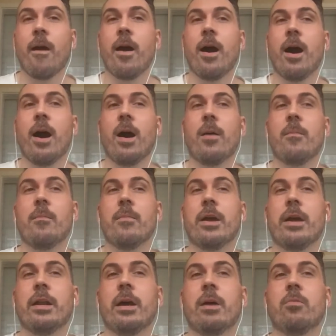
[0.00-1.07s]
um,
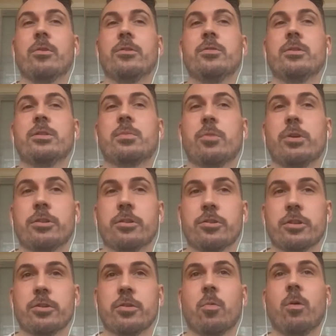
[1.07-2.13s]
and I was doing some research
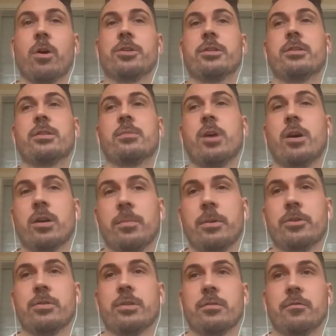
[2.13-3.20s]
and watching some
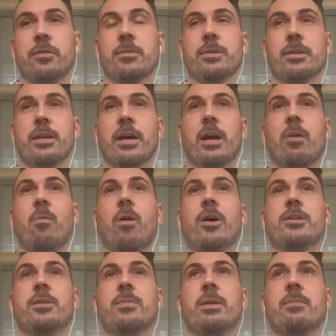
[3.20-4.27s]
documentaries and films and that. I watched
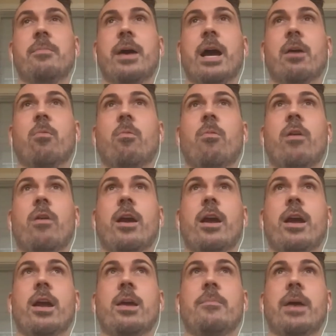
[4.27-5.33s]
something back
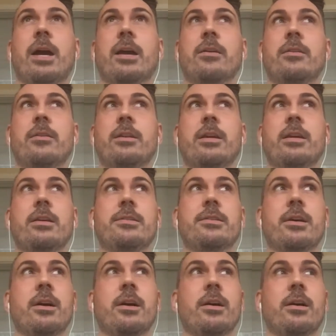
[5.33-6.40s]
way back in the days
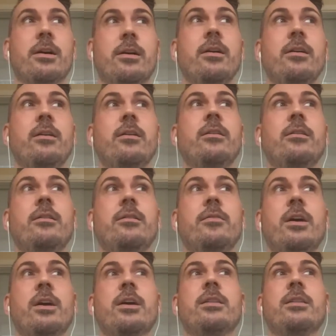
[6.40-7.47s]
of
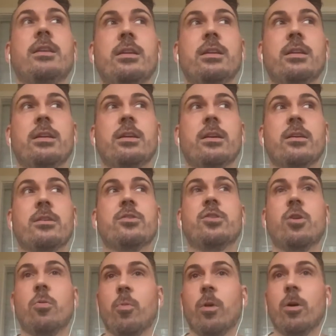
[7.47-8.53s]
the
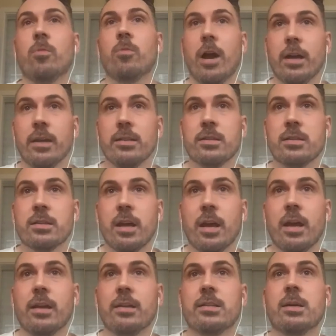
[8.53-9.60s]
Stonewall riots
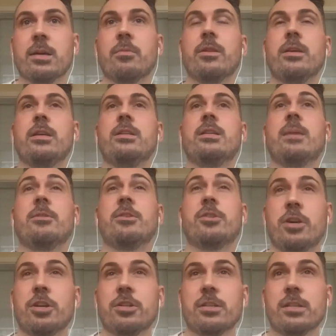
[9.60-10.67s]
and mm-hmm. some of the
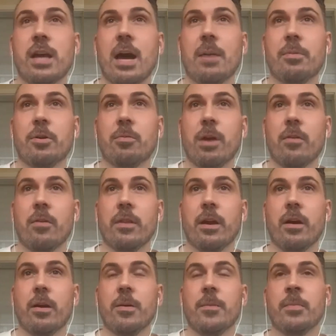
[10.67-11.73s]
demonstrations that happened around
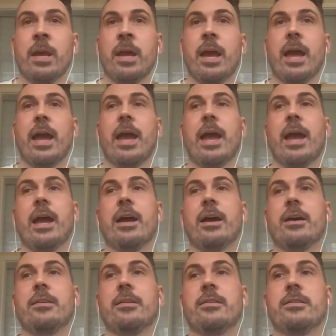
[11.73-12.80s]
there.
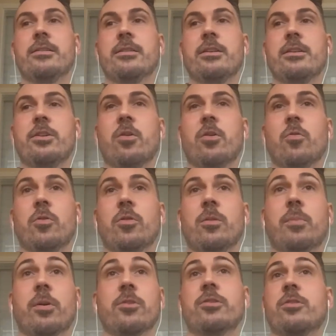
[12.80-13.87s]
And, you know, the
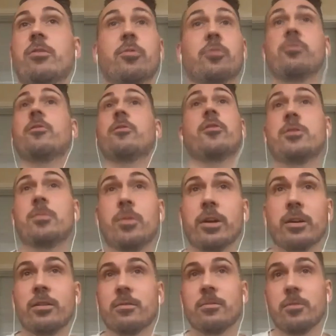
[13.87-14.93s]
person who threw the first
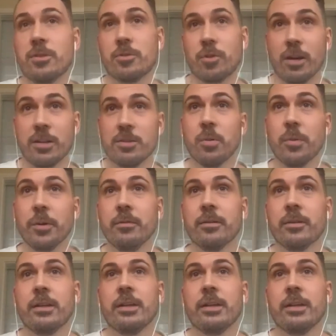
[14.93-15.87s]
brick was a trans woman